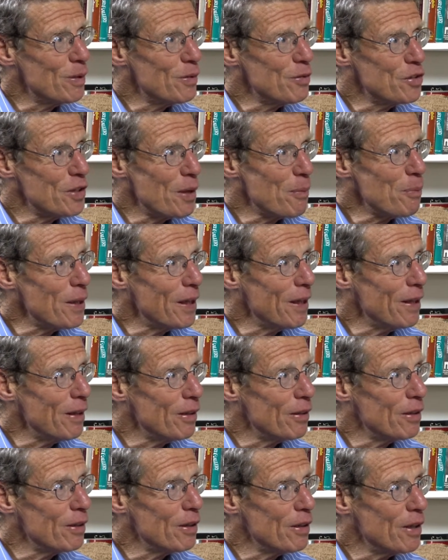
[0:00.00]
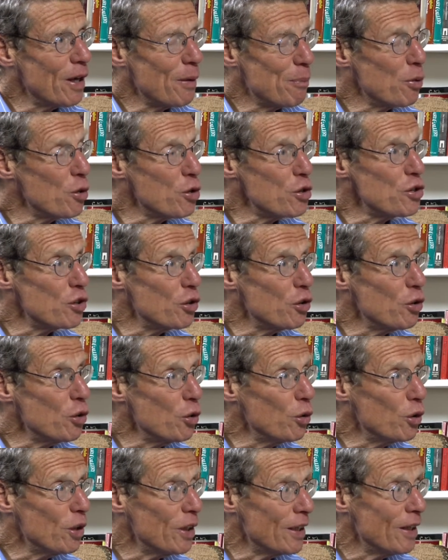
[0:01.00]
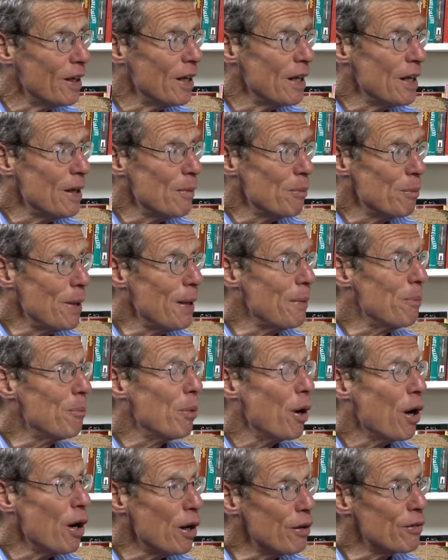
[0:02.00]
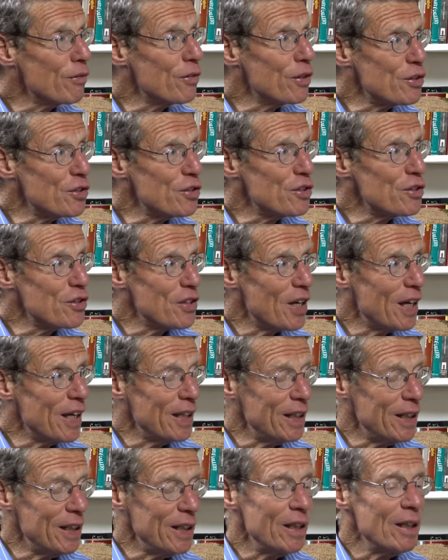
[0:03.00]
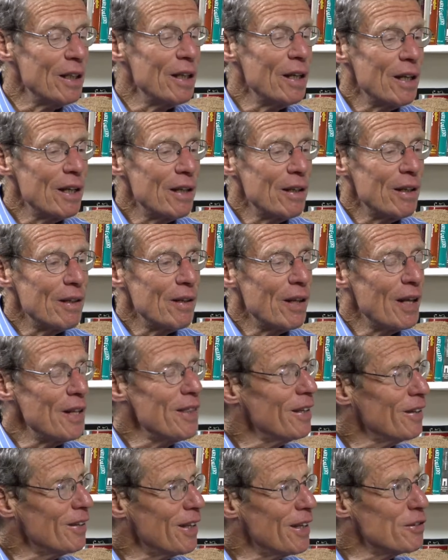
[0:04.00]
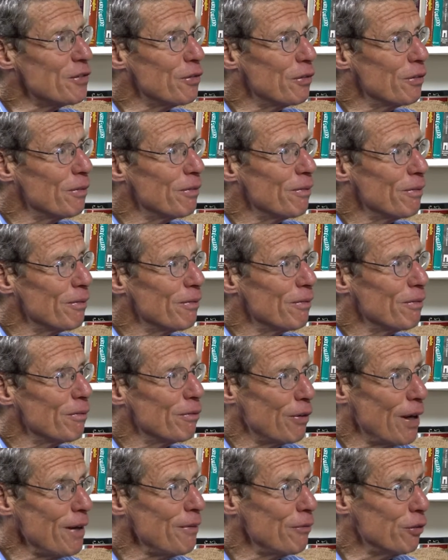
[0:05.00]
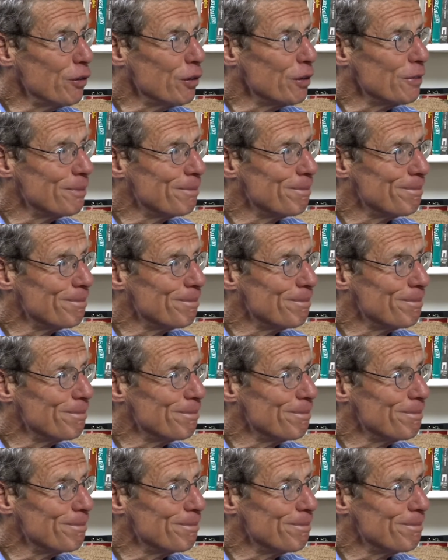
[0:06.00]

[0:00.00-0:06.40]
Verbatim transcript: something a person who can be part of the society. I think that's frightful.